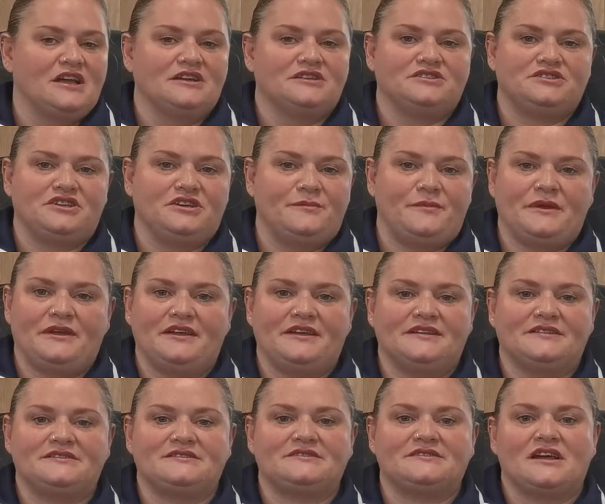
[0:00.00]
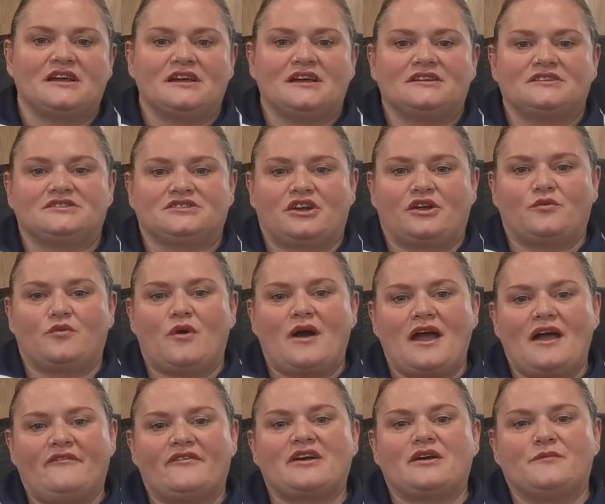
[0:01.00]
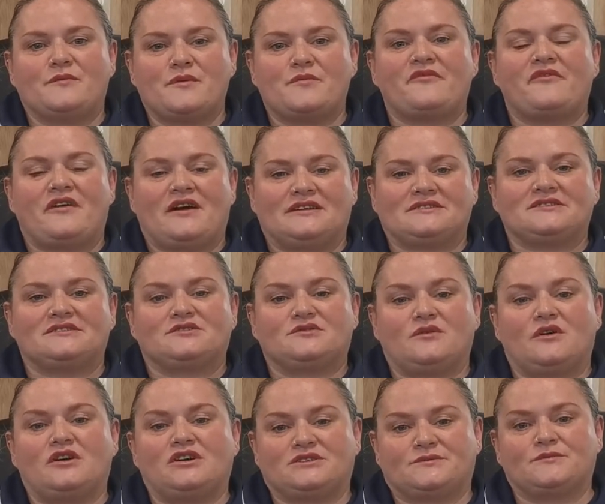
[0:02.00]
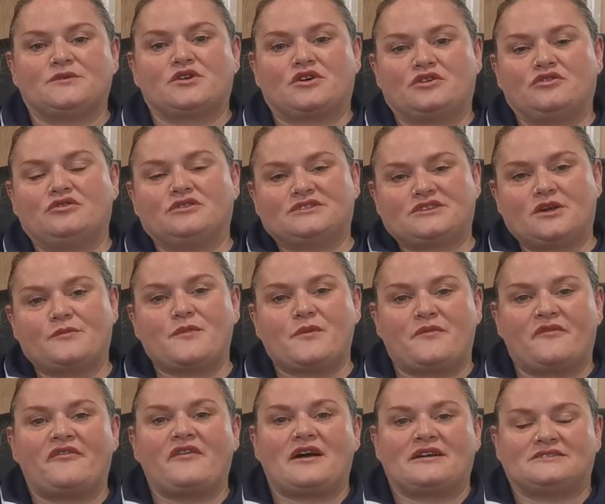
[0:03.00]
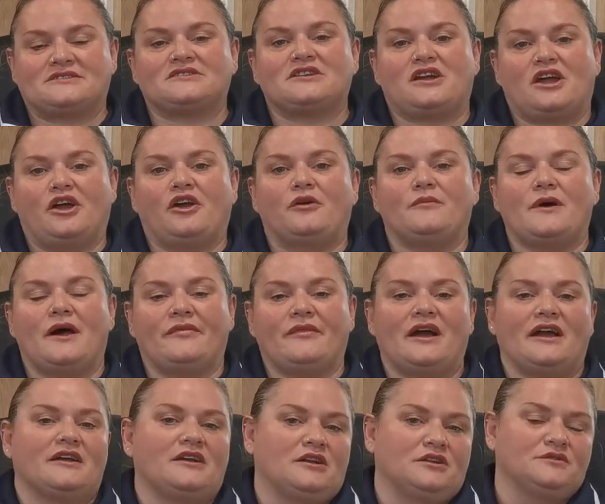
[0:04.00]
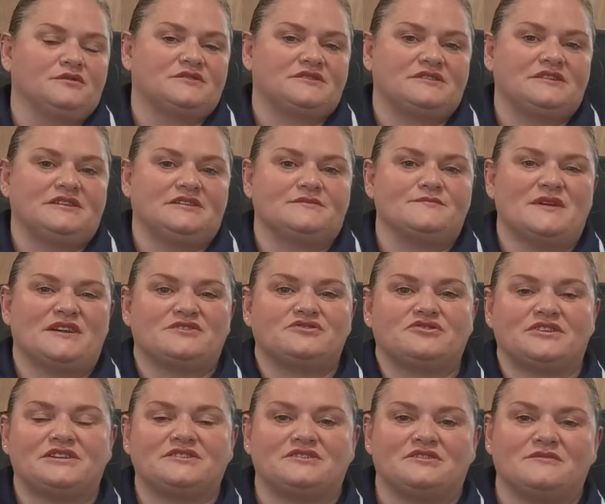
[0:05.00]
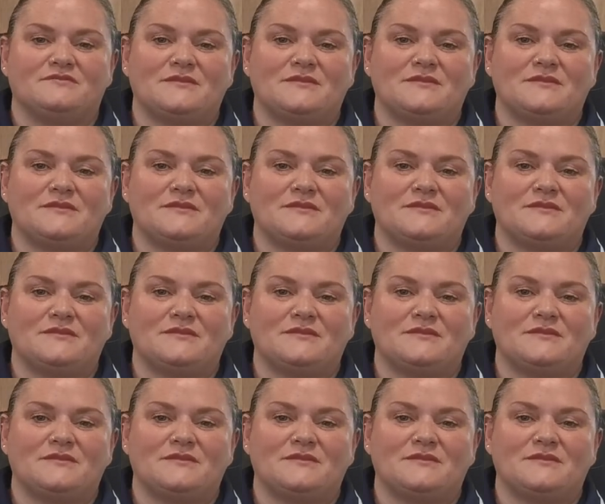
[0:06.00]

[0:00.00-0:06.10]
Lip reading: GPs, so whatever can be provided into a hospital can also be provided at home, and that includes the administration of